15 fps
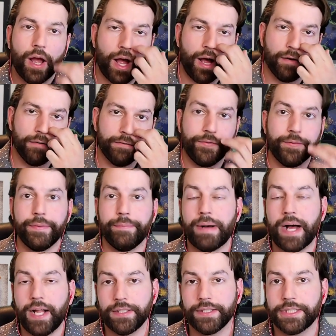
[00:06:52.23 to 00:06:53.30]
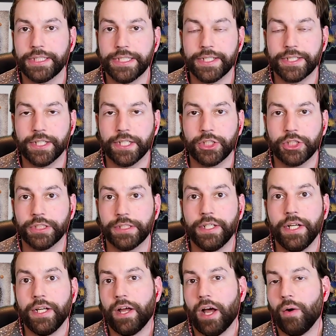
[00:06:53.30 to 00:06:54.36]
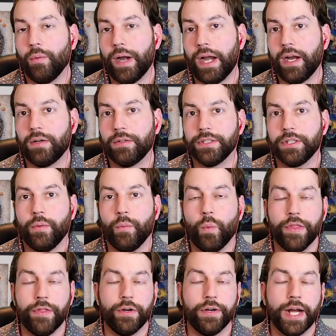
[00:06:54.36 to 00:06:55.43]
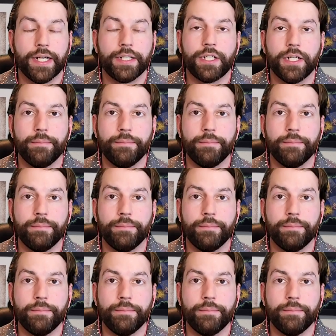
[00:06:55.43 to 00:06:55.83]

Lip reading: of policy discussion around whether or not